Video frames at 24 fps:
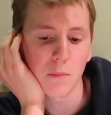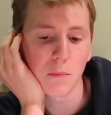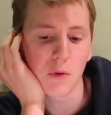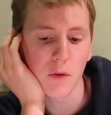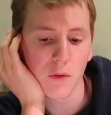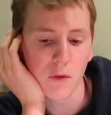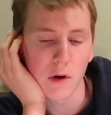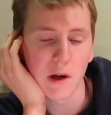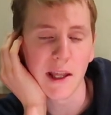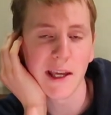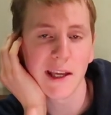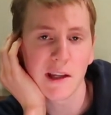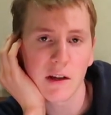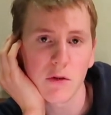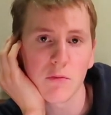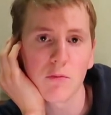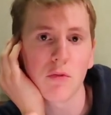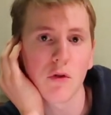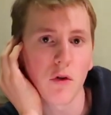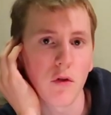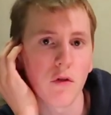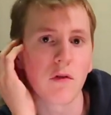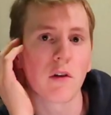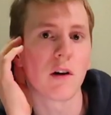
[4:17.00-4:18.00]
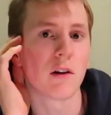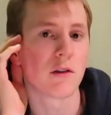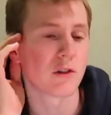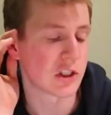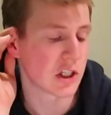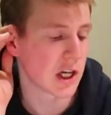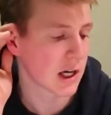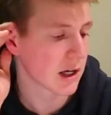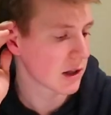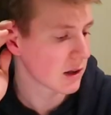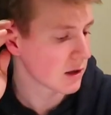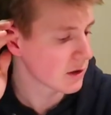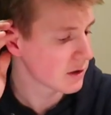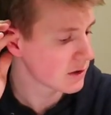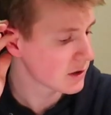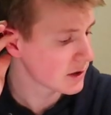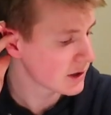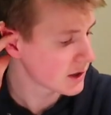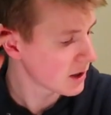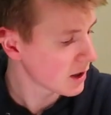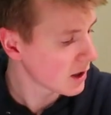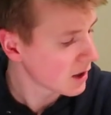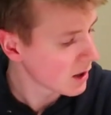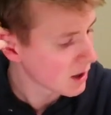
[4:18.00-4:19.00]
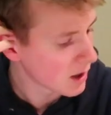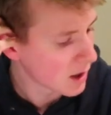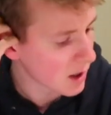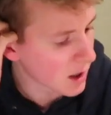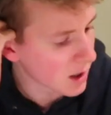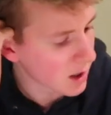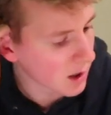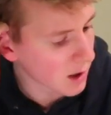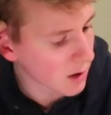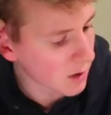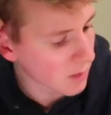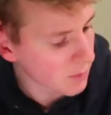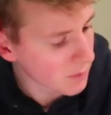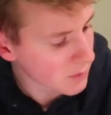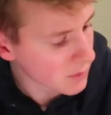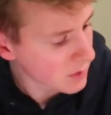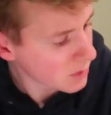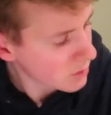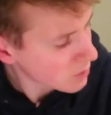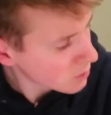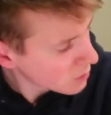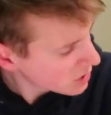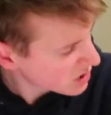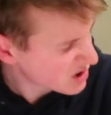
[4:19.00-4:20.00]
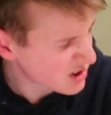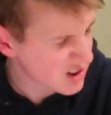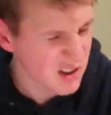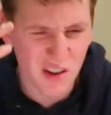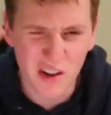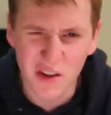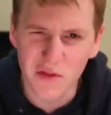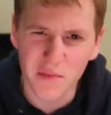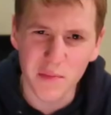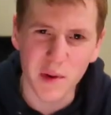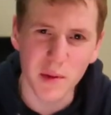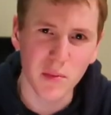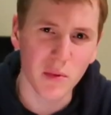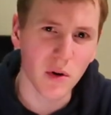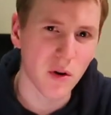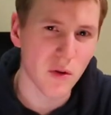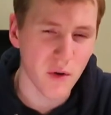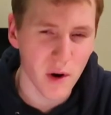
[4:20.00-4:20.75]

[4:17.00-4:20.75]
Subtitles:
LinkedIn profile checklist, which a lot of people